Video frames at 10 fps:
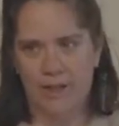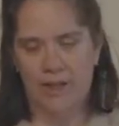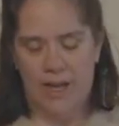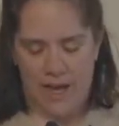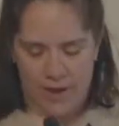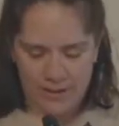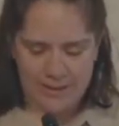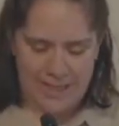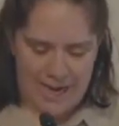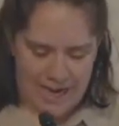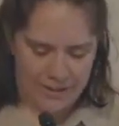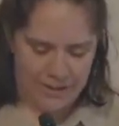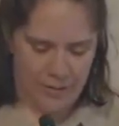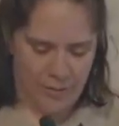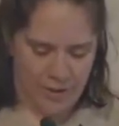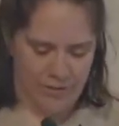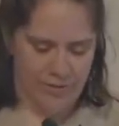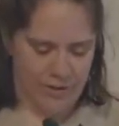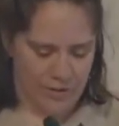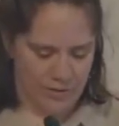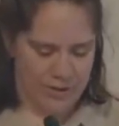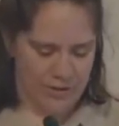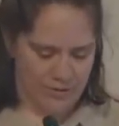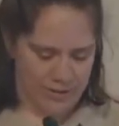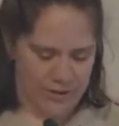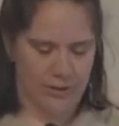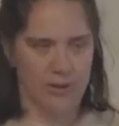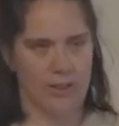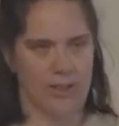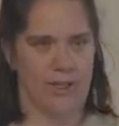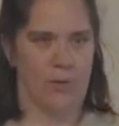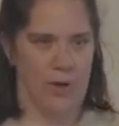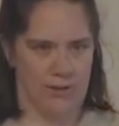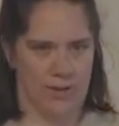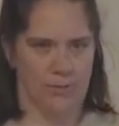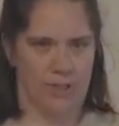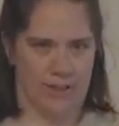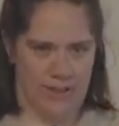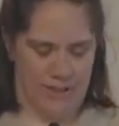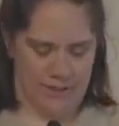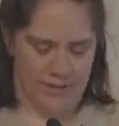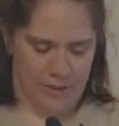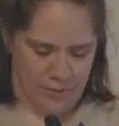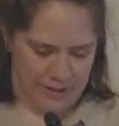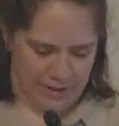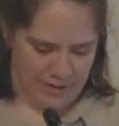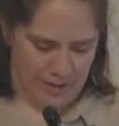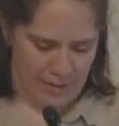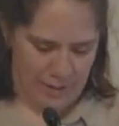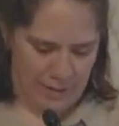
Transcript: how does it actually work for youth to feel included and welcomed on an individual level?